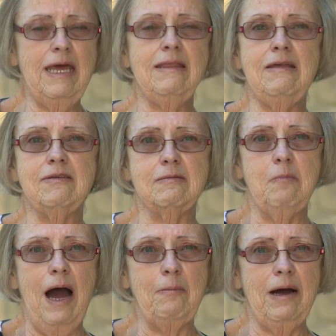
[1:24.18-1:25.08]
He needs his
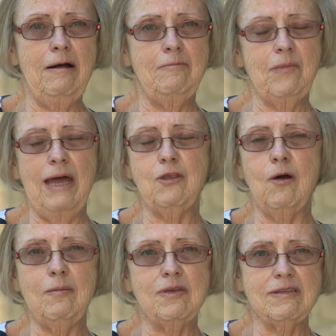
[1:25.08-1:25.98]
mama. I
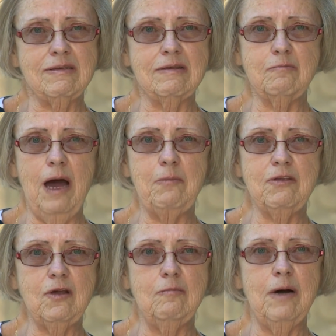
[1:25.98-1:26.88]
know he misses his
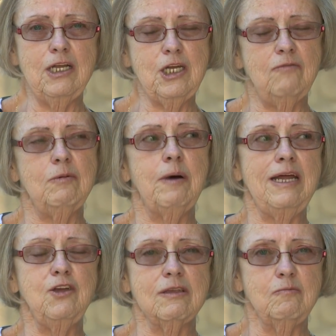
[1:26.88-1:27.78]
mama so much.
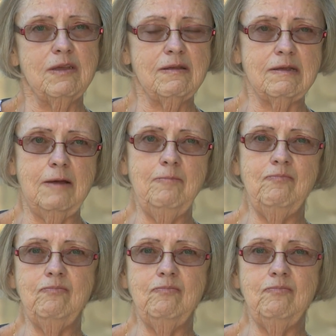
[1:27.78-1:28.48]
Everybody just misses him.